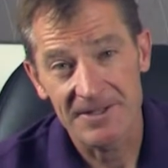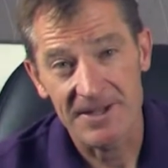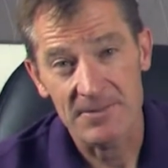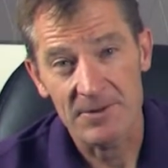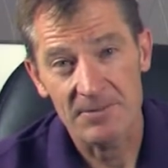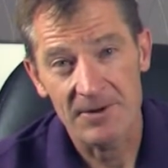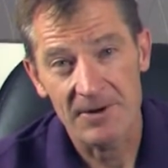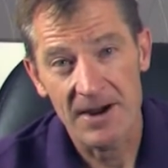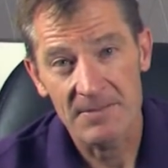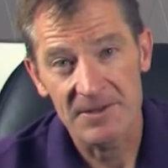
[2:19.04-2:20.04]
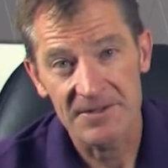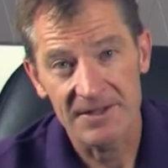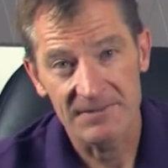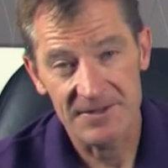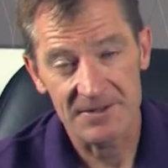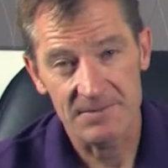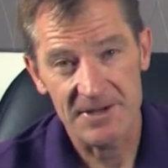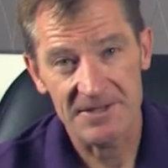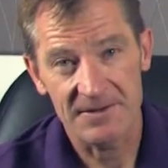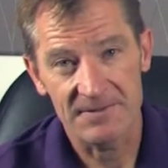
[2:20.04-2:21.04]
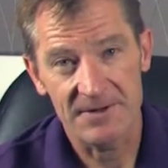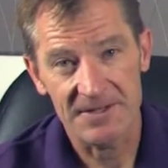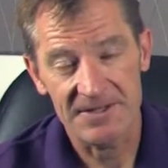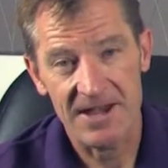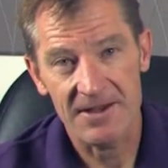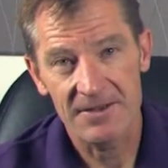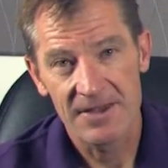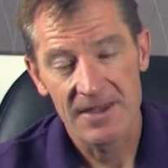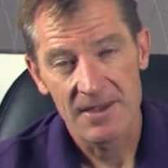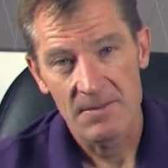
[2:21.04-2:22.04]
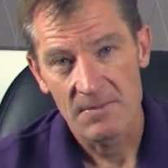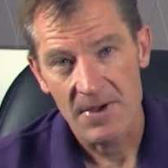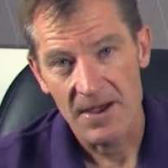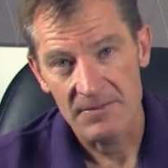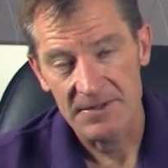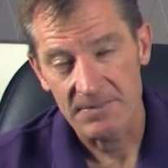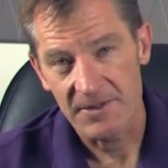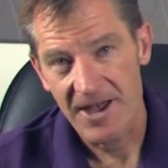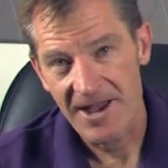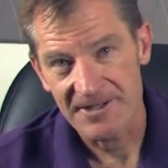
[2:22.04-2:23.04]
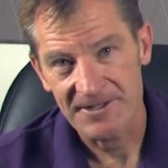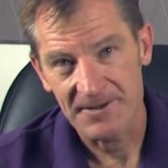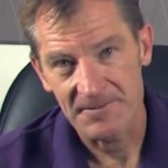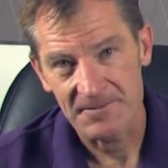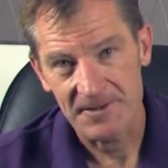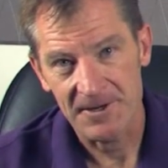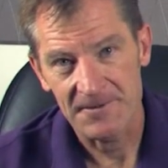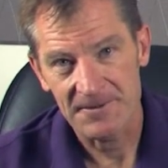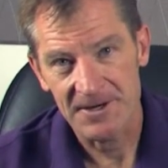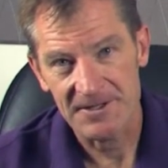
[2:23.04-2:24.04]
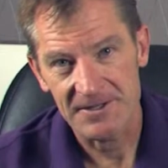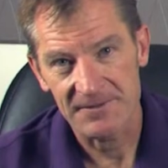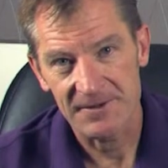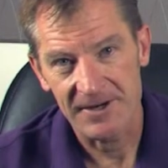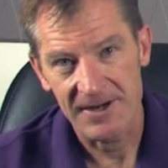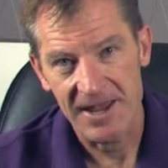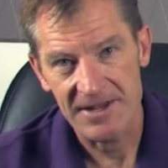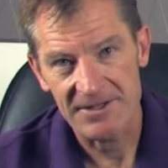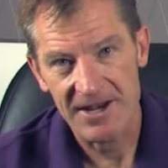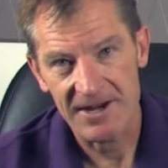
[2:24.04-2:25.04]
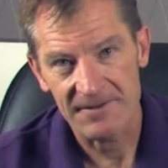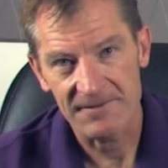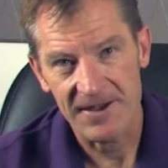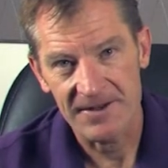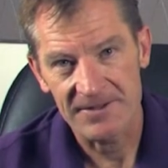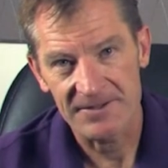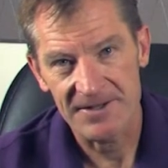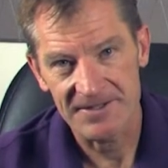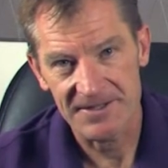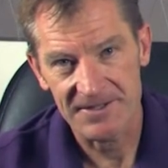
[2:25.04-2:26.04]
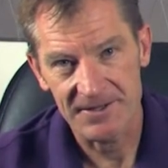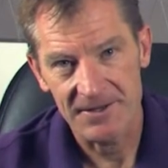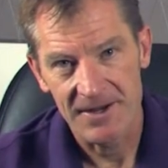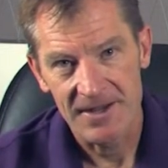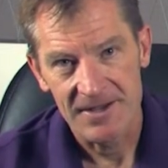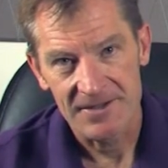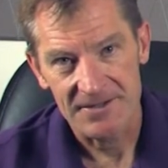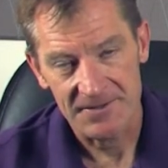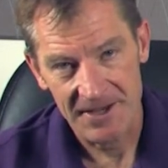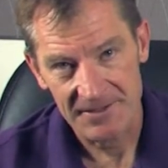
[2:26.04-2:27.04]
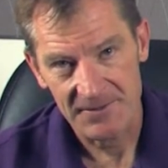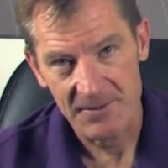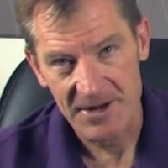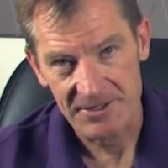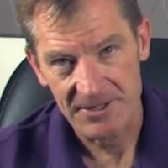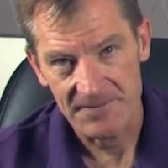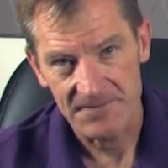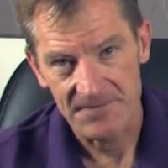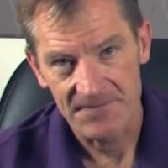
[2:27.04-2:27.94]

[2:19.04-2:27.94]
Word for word: example program using Visual Basic for Excel to plot some curve traces for an N-channel FET transistor. So thanks for watching.